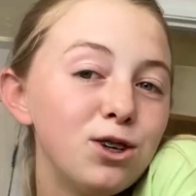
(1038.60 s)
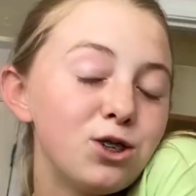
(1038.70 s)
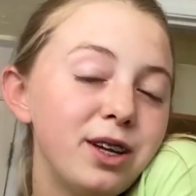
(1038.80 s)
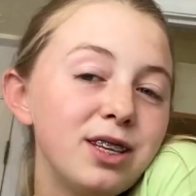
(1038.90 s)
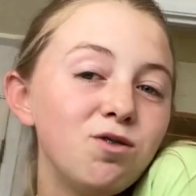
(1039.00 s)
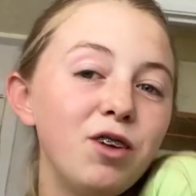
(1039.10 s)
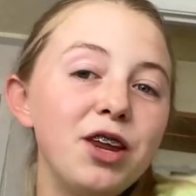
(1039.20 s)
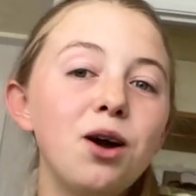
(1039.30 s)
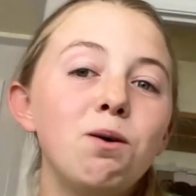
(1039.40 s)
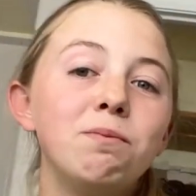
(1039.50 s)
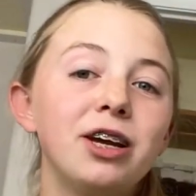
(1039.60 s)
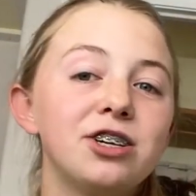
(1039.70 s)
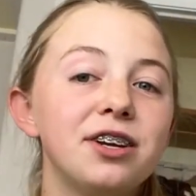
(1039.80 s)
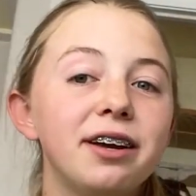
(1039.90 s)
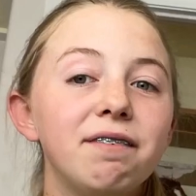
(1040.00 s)
enjoyed this video, make
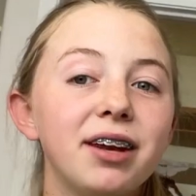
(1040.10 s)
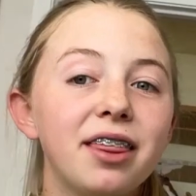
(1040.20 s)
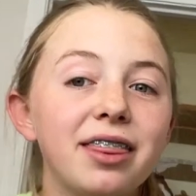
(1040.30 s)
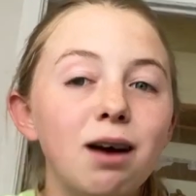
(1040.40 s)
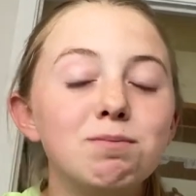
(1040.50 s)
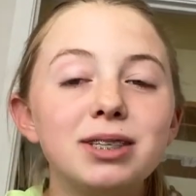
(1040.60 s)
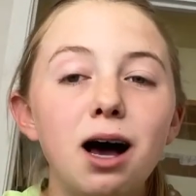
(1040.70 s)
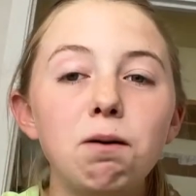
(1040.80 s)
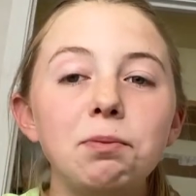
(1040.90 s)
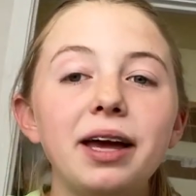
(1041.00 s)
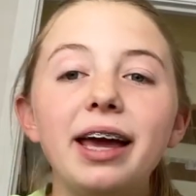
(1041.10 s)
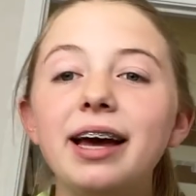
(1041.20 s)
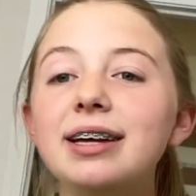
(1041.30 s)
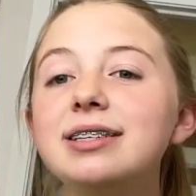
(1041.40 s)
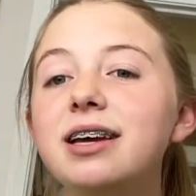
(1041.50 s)
sure to give it a thumbs up,
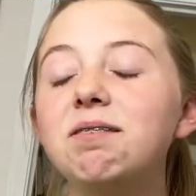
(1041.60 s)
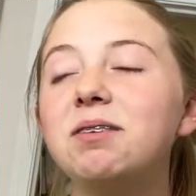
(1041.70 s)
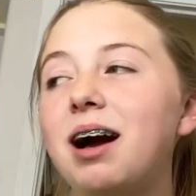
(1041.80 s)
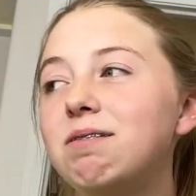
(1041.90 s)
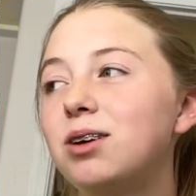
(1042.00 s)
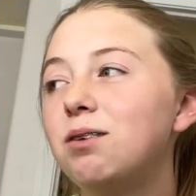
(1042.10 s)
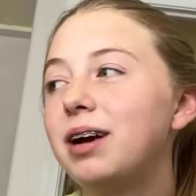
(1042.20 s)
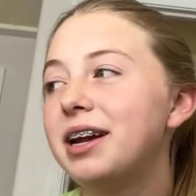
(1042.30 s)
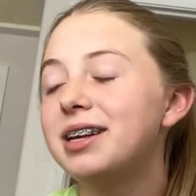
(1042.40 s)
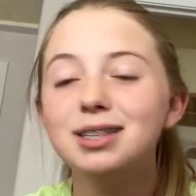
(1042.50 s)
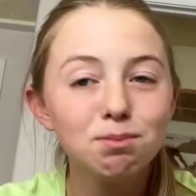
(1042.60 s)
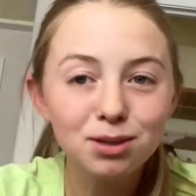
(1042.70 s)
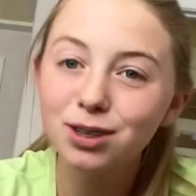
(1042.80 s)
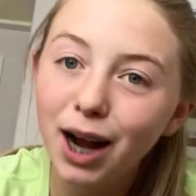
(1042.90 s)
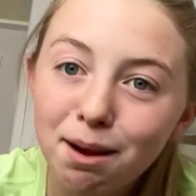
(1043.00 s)
and if you haven't already,
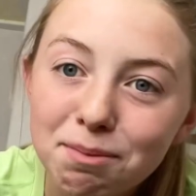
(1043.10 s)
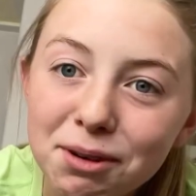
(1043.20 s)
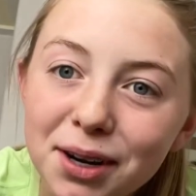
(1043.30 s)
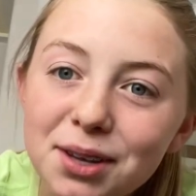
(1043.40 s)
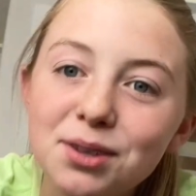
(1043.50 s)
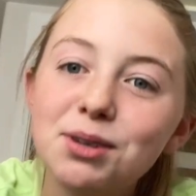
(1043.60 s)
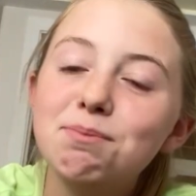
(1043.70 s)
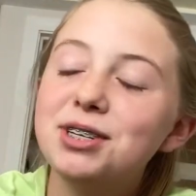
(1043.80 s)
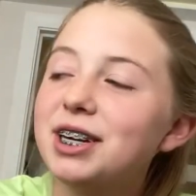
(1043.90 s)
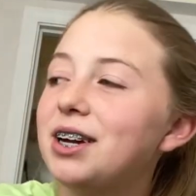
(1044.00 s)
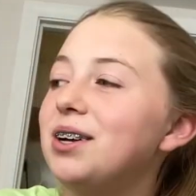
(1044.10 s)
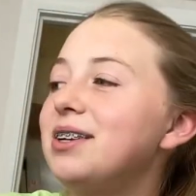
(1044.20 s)
subscribe to our YouTube channel.